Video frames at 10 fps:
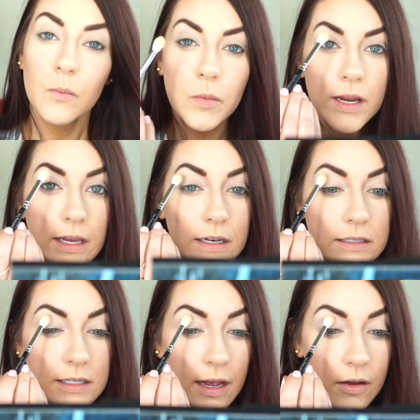bringing
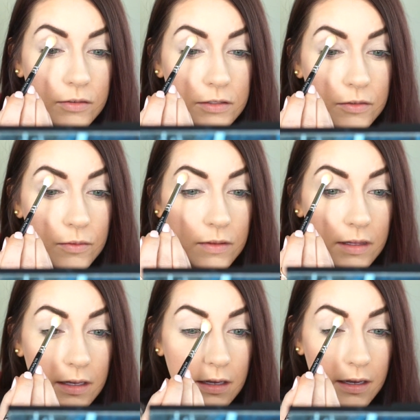it down to
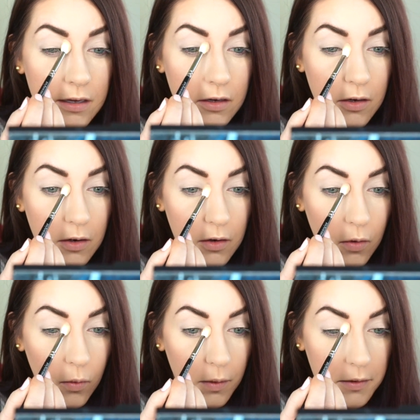the inner
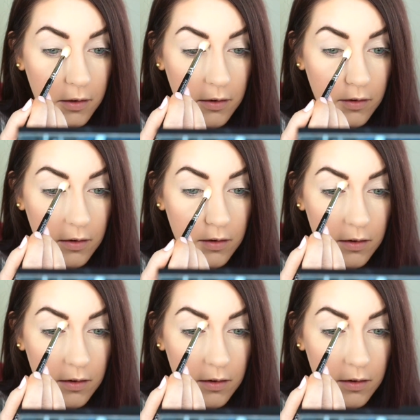corner.